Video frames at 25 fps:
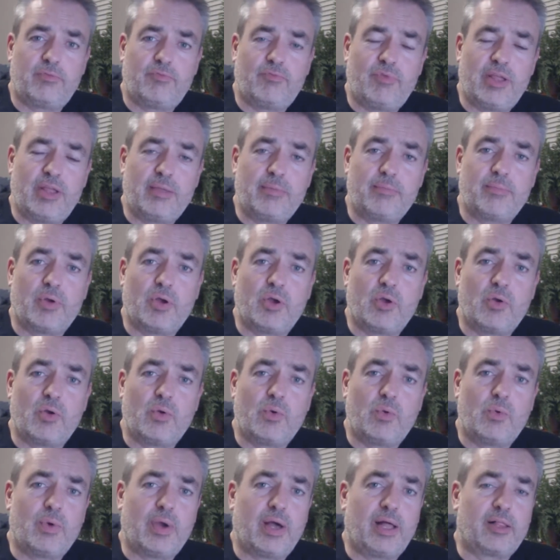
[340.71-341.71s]

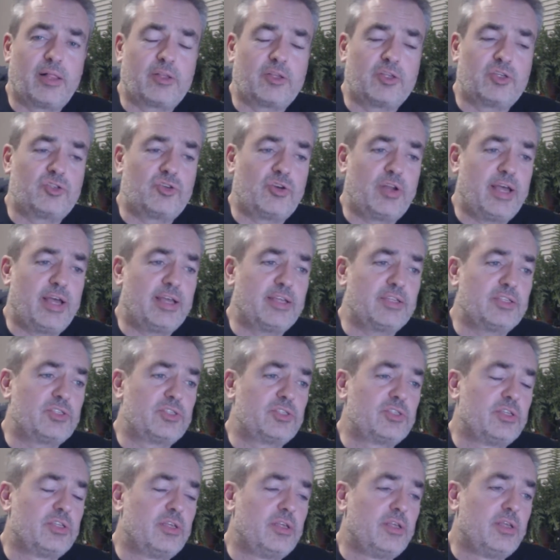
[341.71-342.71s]
Rainbow,
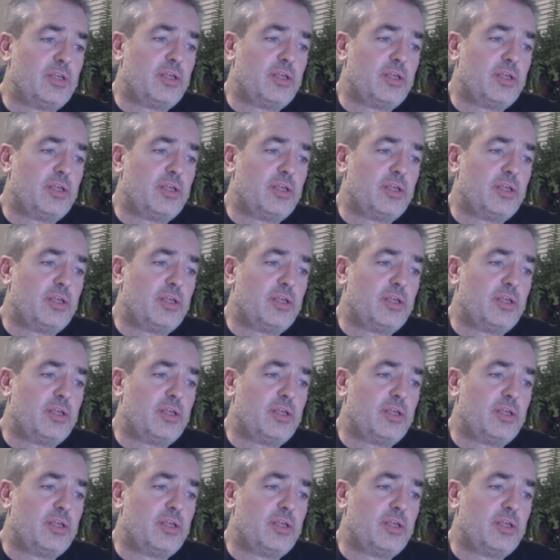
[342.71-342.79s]
Alcatraz,